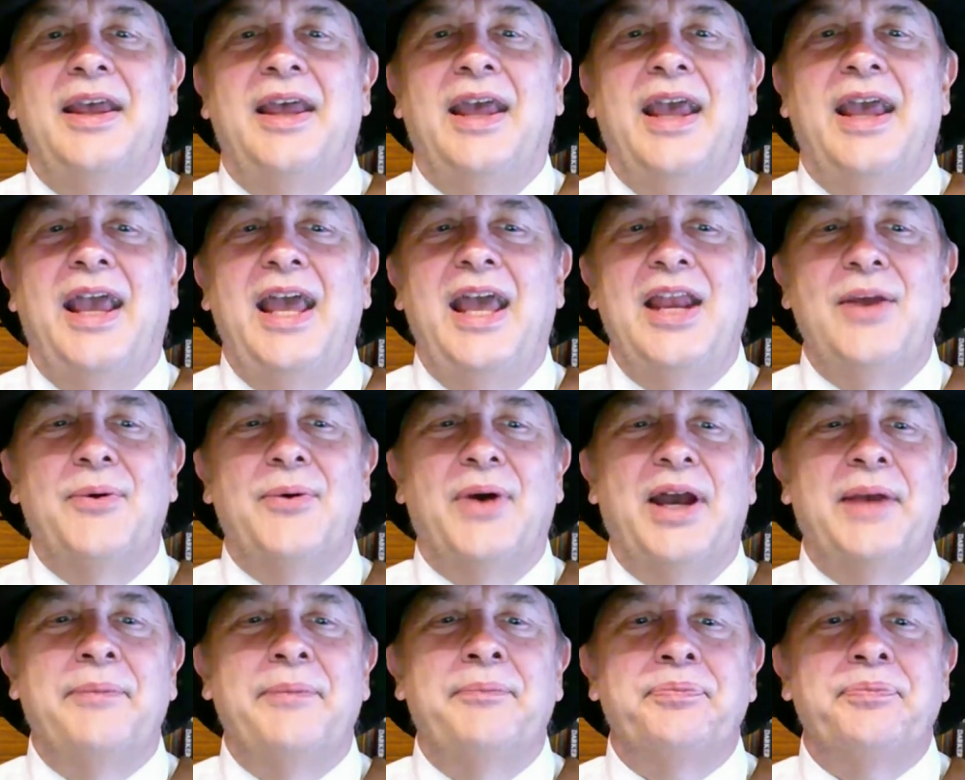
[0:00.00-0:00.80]

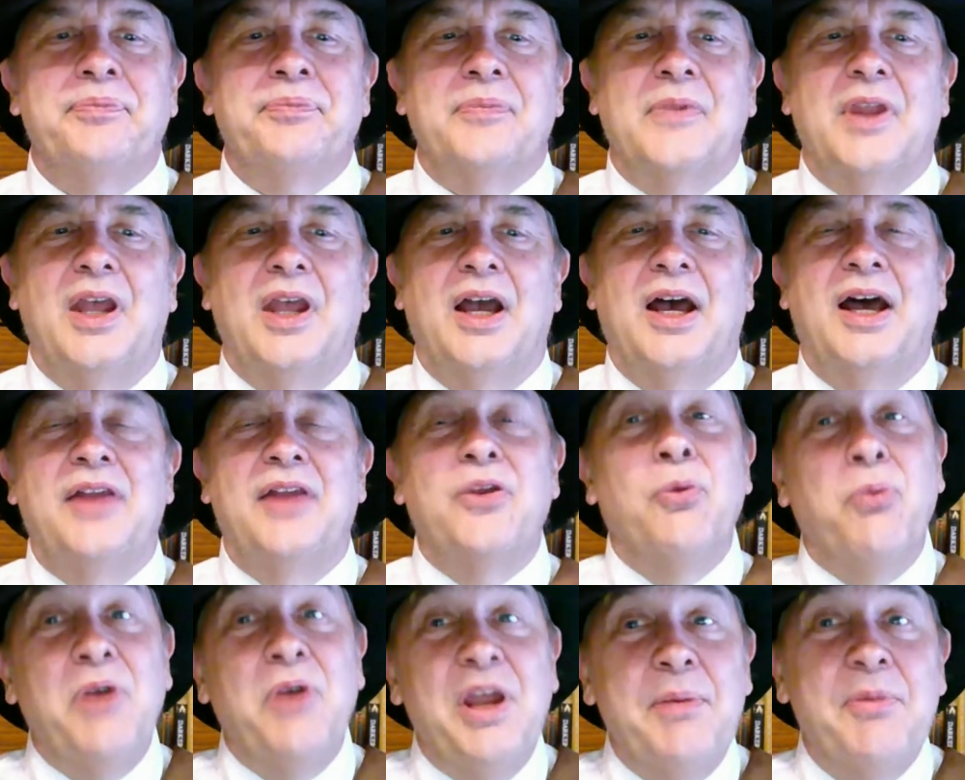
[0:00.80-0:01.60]
Anyway, uh,
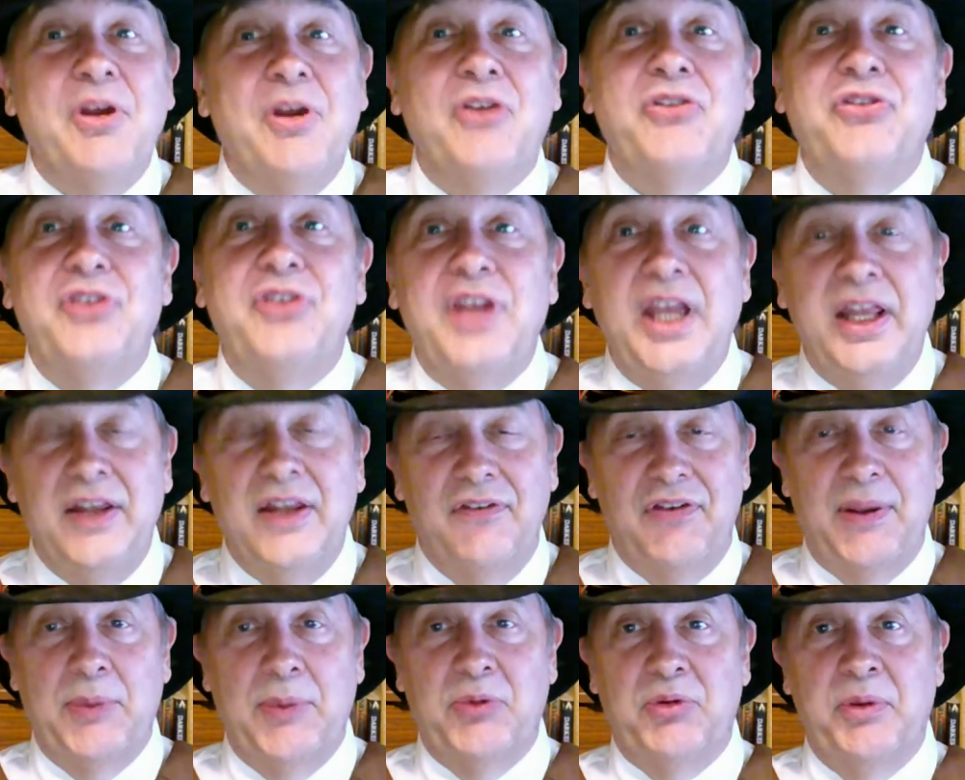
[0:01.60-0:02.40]
the windmill scene, the
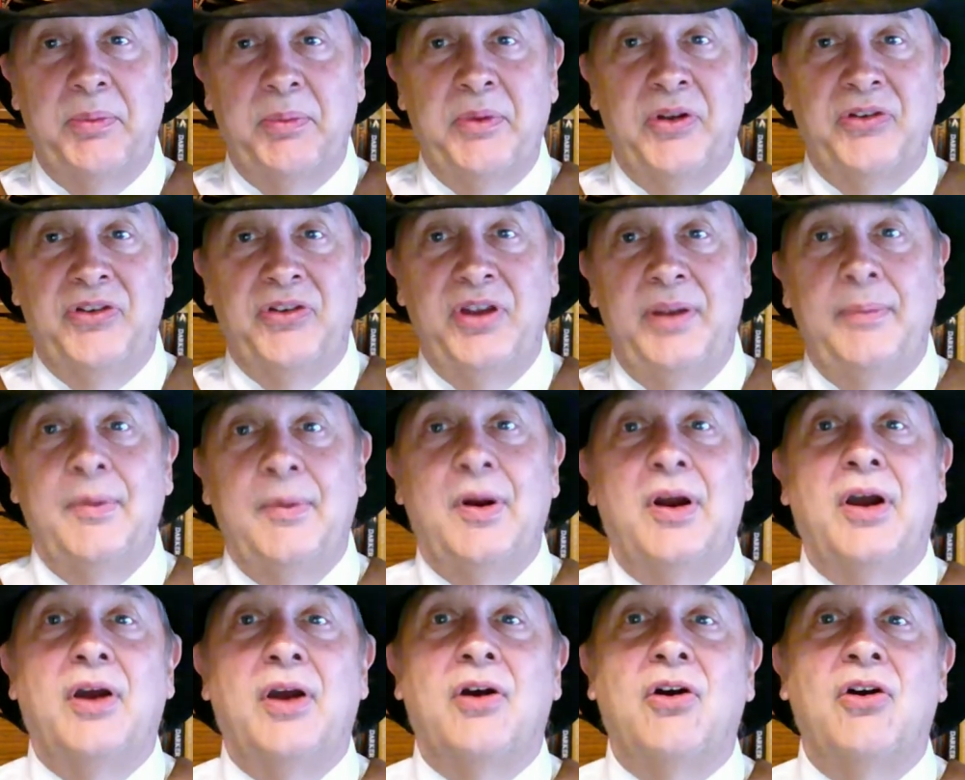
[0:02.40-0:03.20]
famous windmill scene,
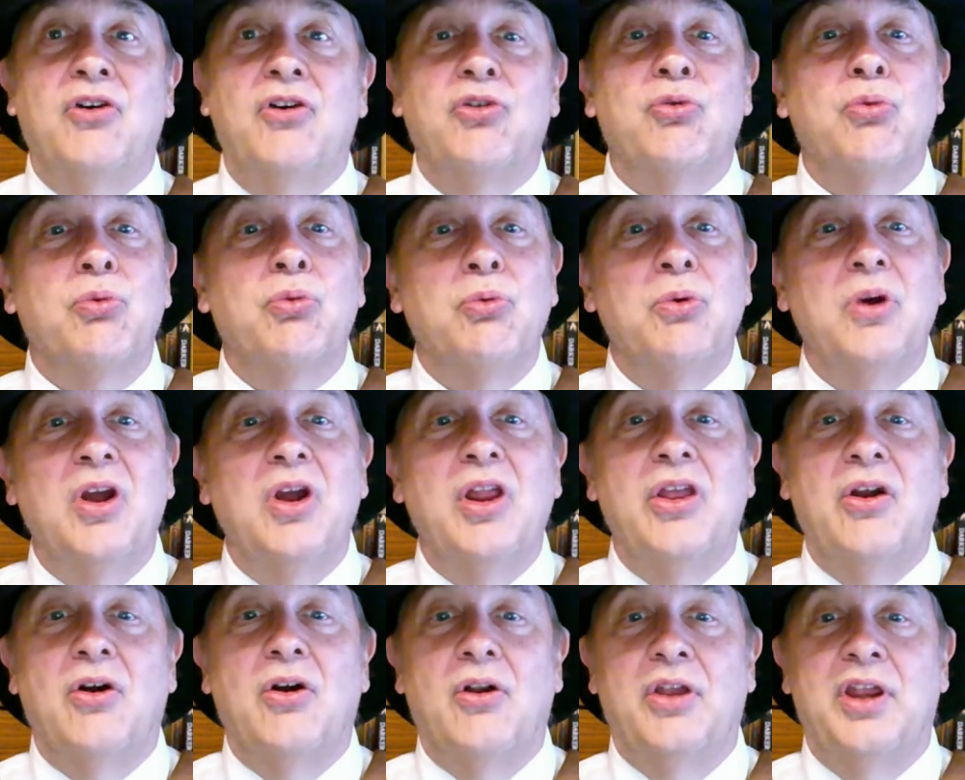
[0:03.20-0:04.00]
occurs
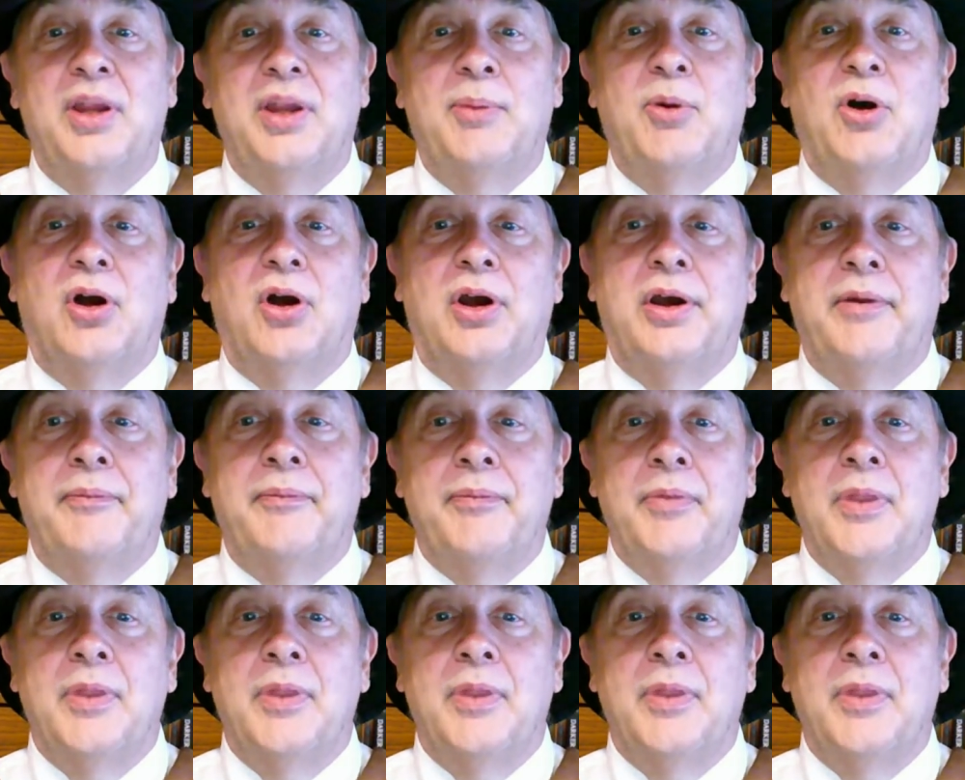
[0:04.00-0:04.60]
really early in the book